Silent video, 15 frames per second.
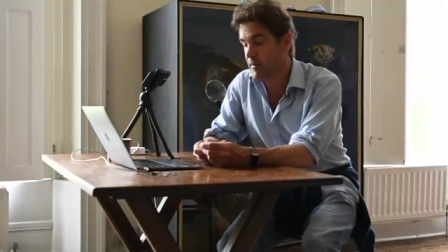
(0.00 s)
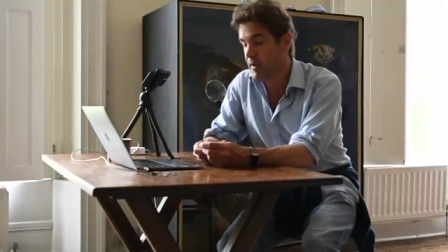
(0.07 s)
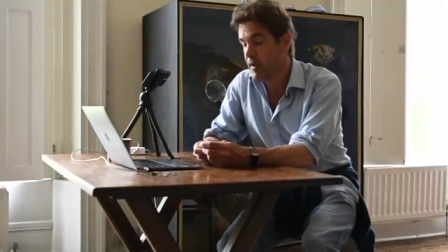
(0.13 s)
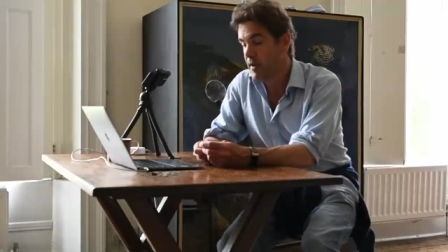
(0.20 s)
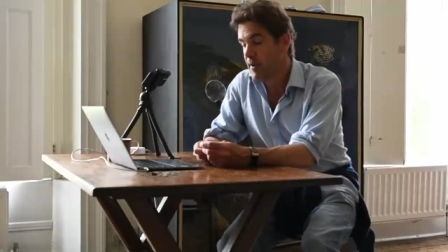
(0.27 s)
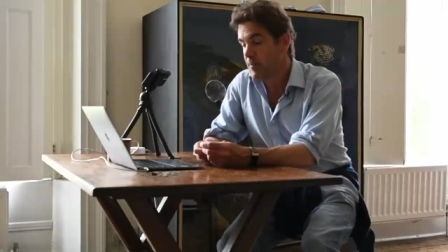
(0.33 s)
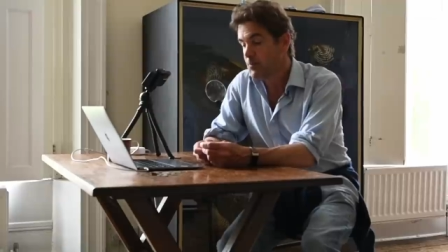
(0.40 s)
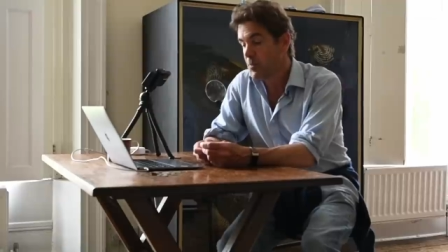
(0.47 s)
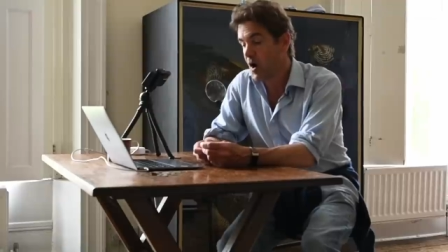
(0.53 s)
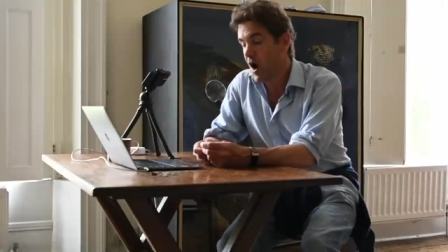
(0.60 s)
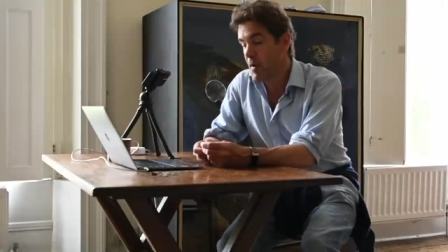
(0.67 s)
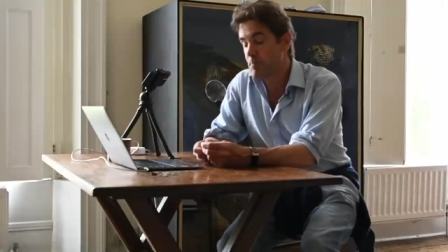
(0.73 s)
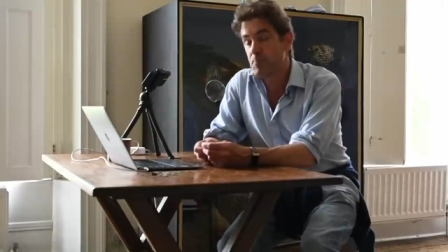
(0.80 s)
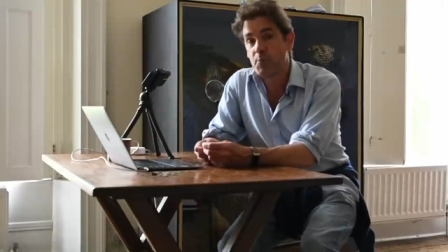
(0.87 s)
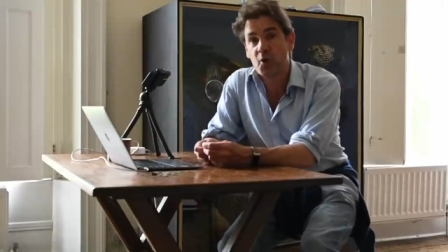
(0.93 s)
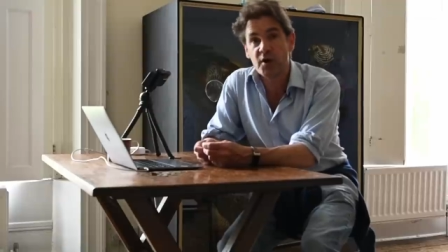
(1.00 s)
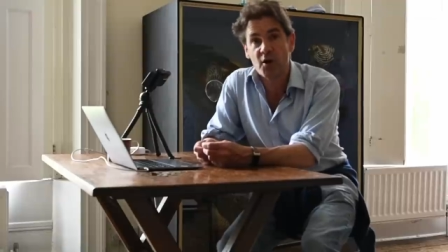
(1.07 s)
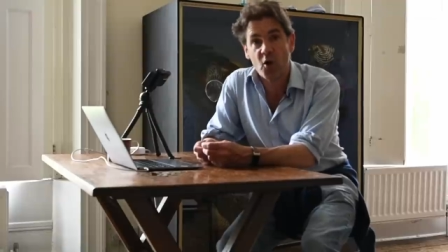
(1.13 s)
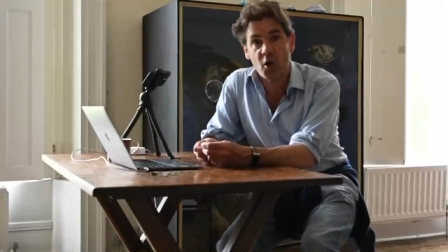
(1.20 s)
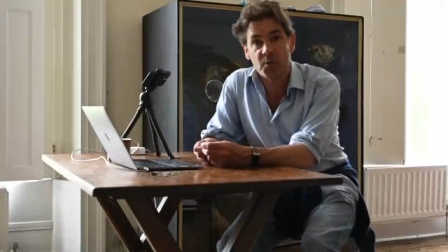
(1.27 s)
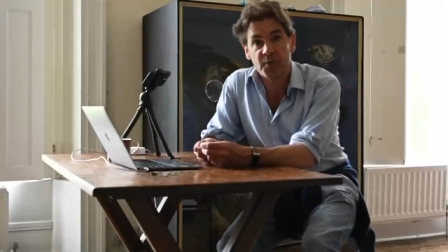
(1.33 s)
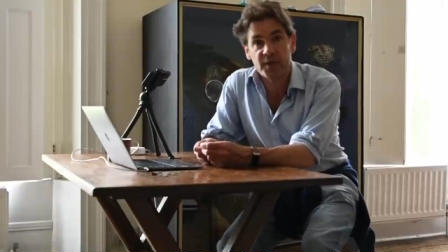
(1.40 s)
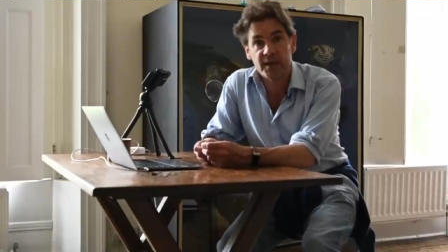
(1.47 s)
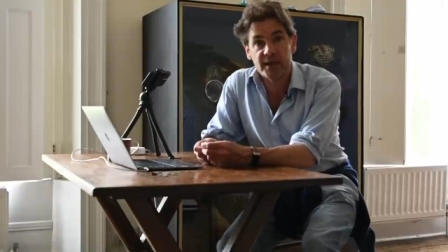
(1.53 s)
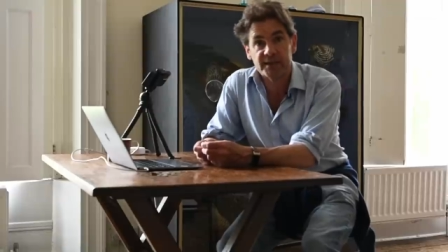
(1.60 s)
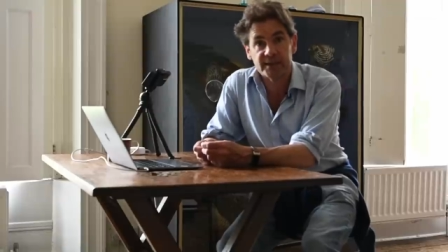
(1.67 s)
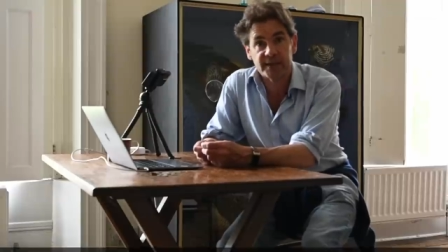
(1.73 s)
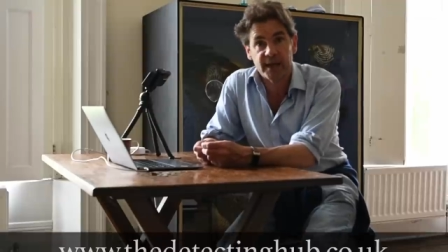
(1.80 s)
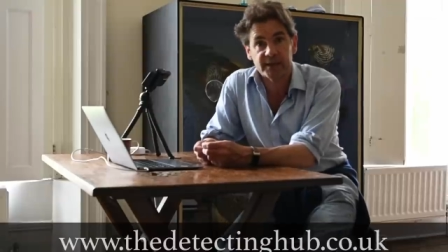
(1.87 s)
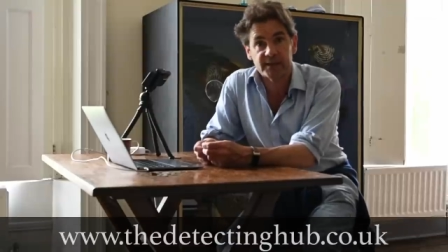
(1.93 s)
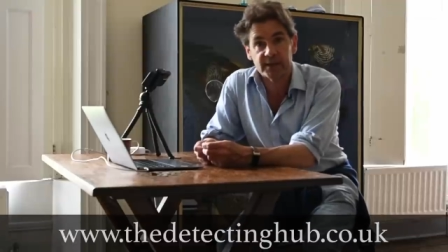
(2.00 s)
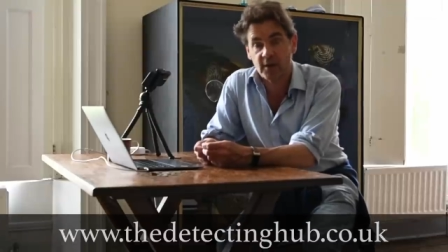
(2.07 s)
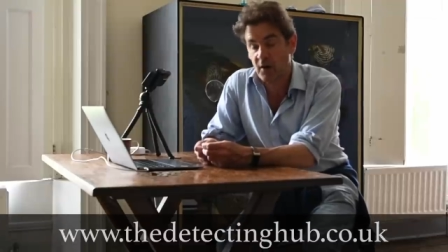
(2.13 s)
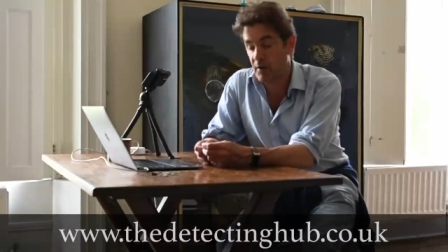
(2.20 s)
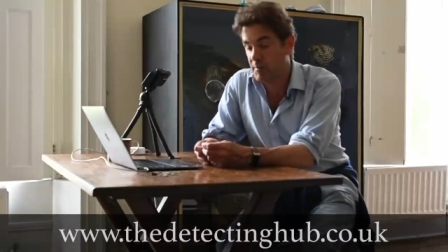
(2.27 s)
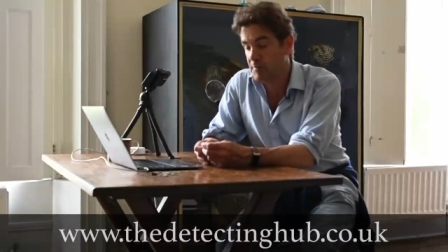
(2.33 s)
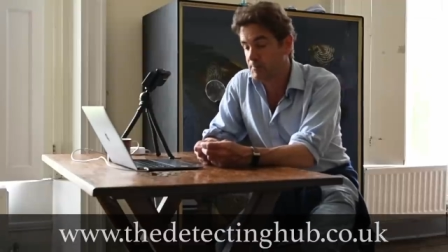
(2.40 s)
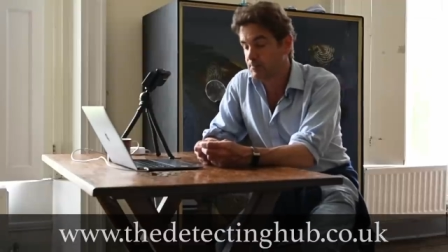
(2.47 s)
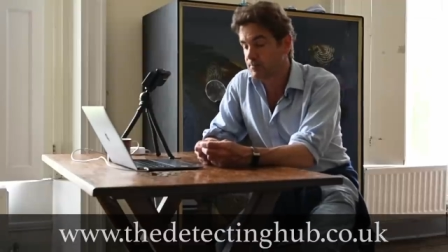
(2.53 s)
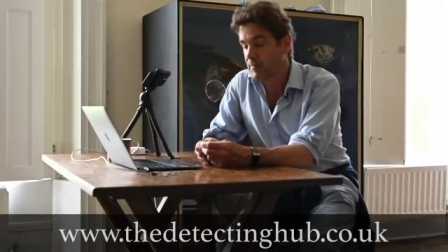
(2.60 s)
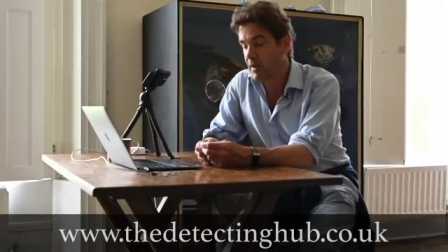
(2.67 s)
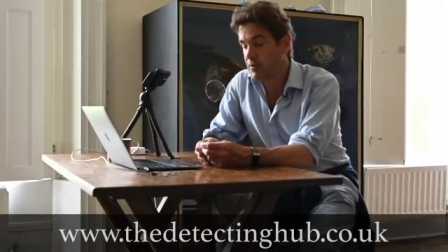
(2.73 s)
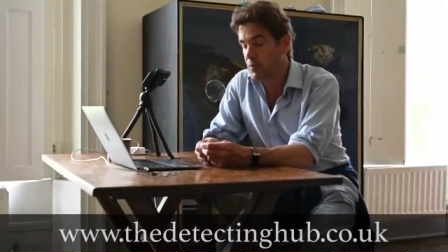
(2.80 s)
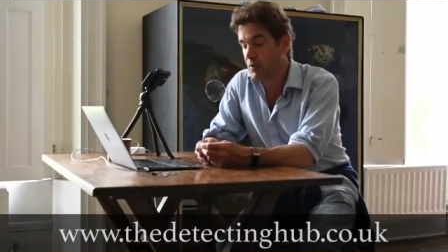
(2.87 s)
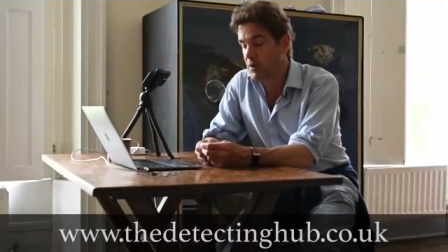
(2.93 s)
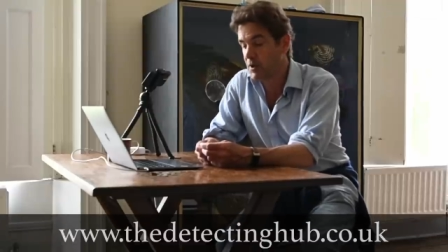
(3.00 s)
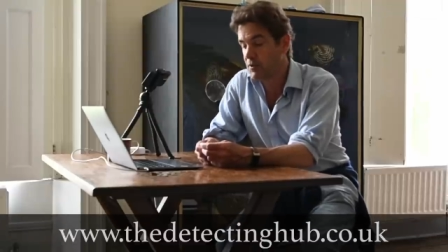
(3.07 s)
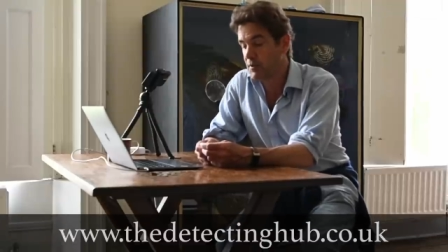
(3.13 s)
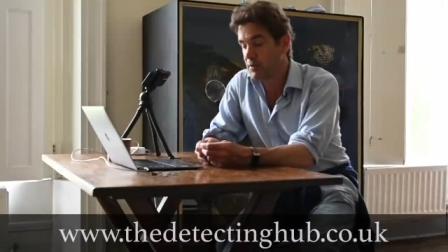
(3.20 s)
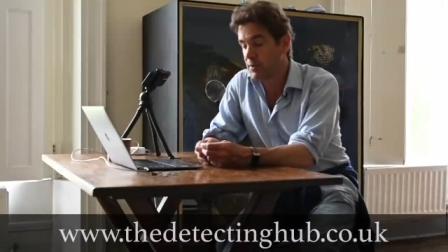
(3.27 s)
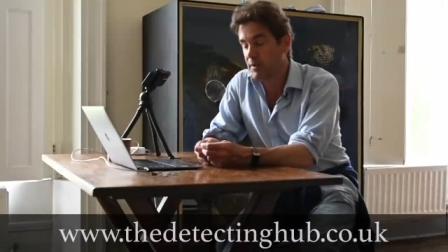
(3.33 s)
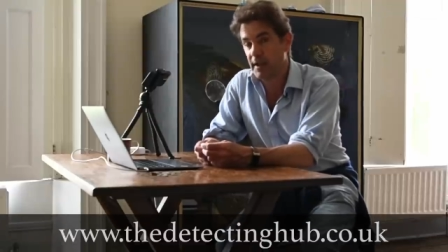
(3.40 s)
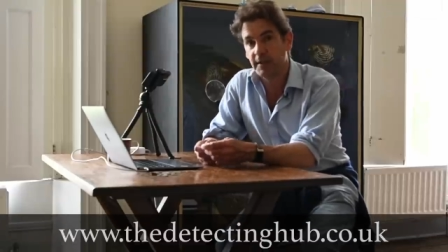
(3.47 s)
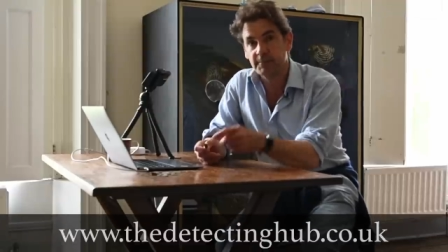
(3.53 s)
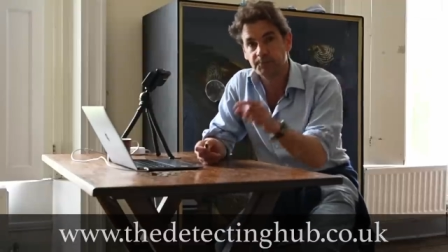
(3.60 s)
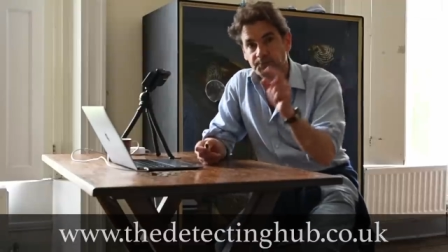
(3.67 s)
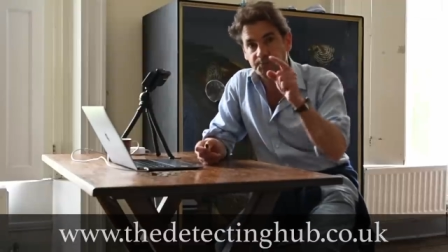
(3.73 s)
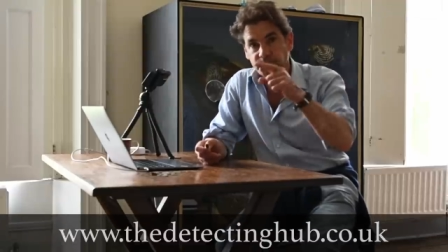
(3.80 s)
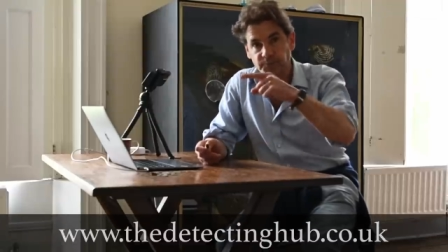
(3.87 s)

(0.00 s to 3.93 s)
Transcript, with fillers: them. I put it on the detectinghub.co.uk